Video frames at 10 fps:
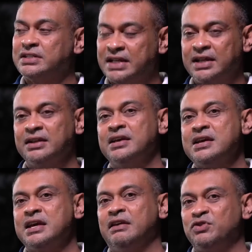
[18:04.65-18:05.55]
Then
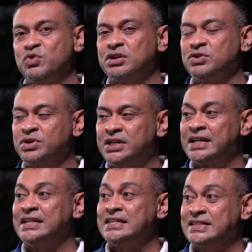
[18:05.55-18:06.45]
if you want to do it,
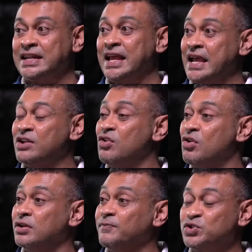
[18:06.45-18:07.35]
then it's an
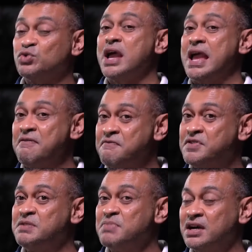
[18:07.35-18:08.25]
add-on. So
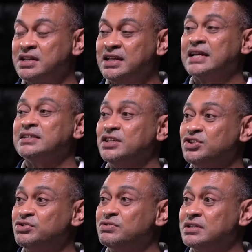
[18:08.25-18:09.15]
everybody has
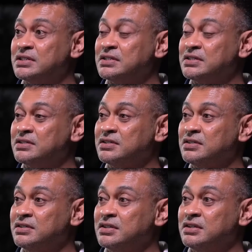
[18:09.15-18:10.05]
insurance,
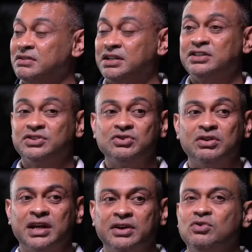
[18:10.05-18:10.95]
right? It's
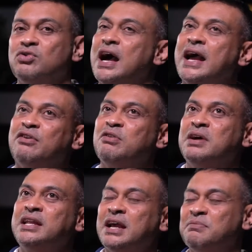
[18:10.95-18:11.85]
not like, oh, I've got
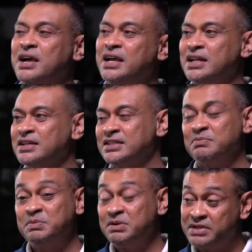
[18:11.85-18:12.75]
money, I buy.
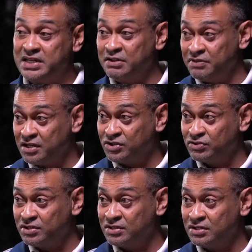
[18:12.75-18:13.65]
Some people believe in
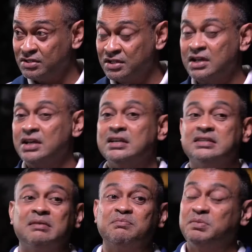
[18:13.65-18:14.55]
insurances,
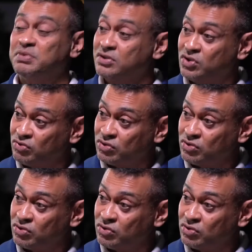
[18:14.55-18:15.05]
some people don't.